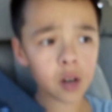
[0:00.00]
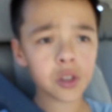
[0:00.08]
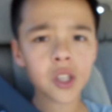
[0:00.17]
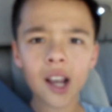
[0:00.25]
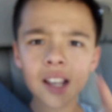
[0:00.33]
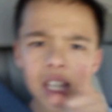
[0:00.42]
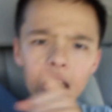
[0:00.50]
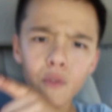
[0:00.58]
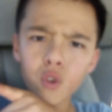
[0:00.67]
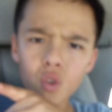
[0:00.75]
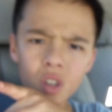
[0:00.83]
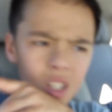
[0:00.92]
I will see you guys
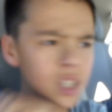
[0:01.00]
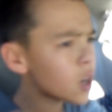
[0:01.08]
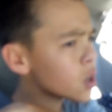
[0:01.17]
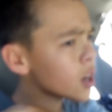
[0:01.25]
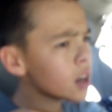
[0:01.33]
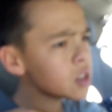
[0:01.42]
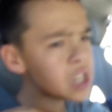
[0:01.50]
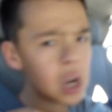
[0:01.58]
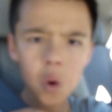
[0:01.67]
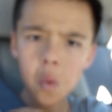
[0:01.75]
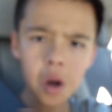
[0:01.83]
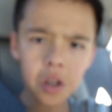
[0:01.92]
after and tell you guys
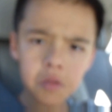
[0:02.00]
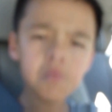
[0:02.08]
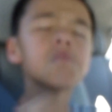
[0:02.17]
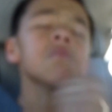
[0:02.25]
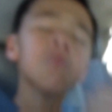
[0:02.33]
how it was.